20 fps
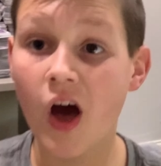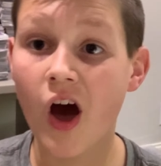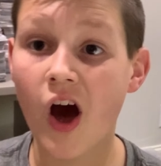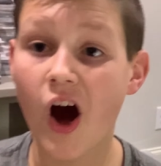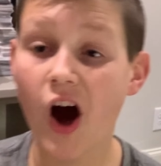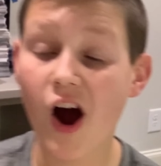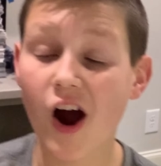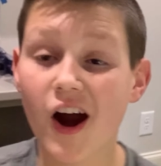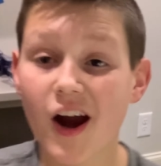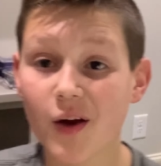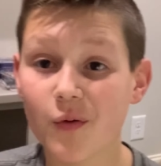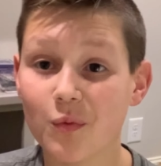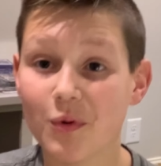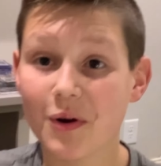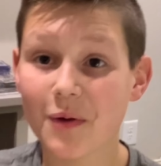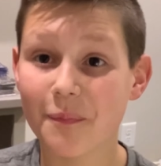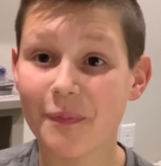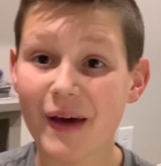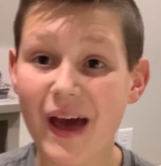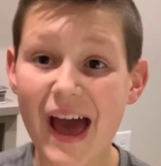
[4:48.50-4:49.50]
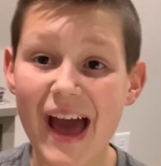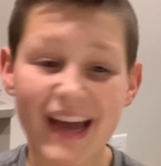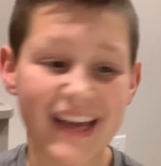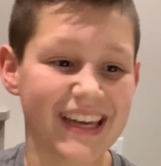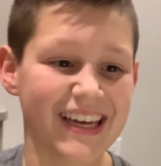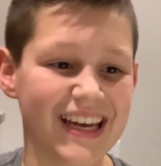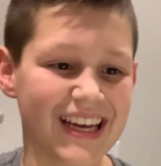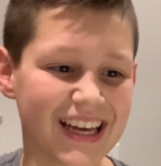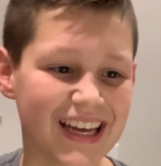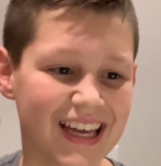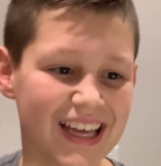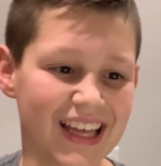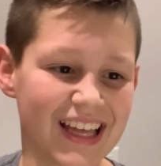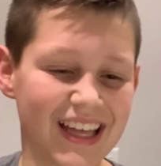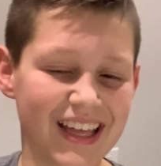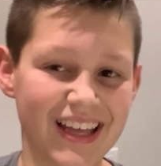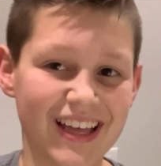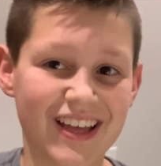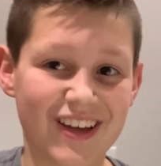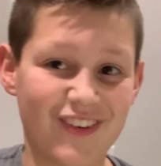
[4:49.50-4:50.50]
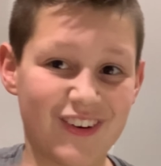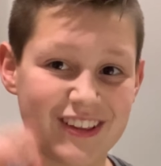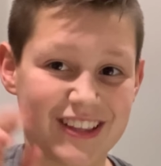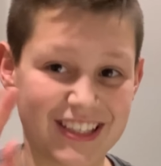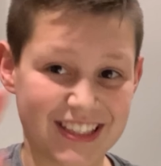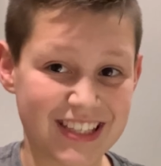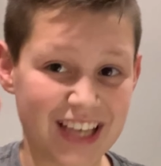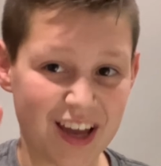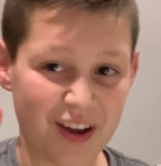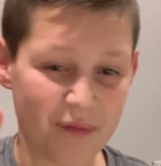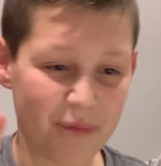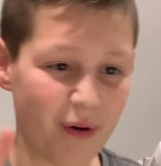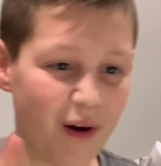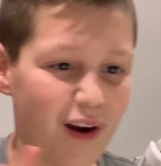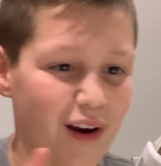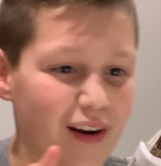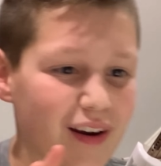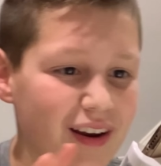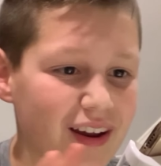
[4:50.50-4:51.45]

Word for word: All right, we're back with the second part.